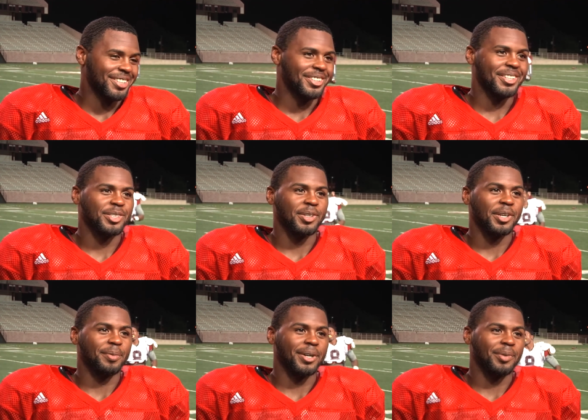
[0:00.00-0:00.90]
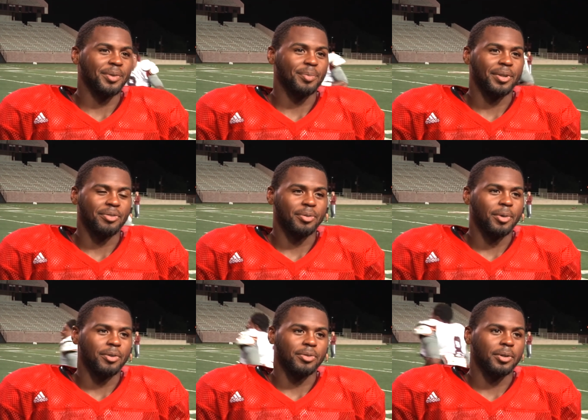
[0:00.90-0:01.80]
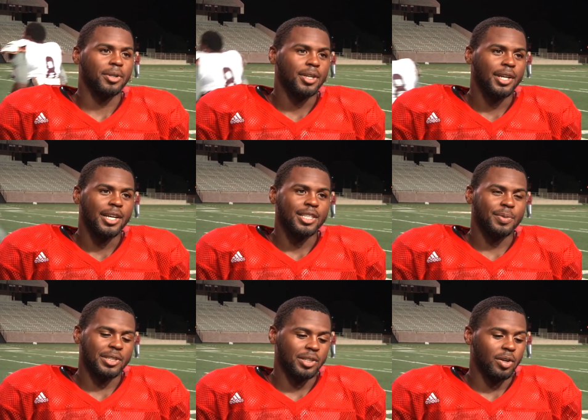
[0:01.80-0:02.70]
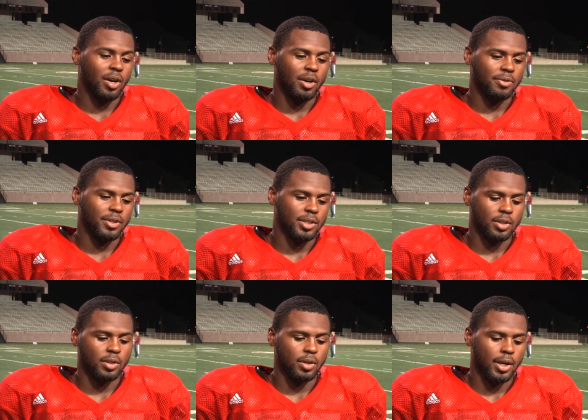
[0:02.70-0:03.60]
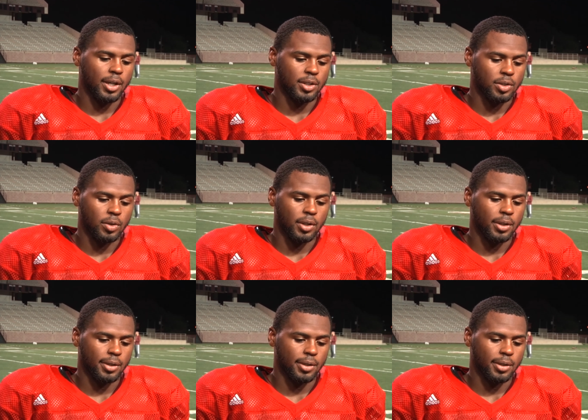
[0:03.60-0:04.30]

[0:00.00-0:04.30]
You know, that's what everybody wants to play football for, especially on offense. So, you know, I enjoy it.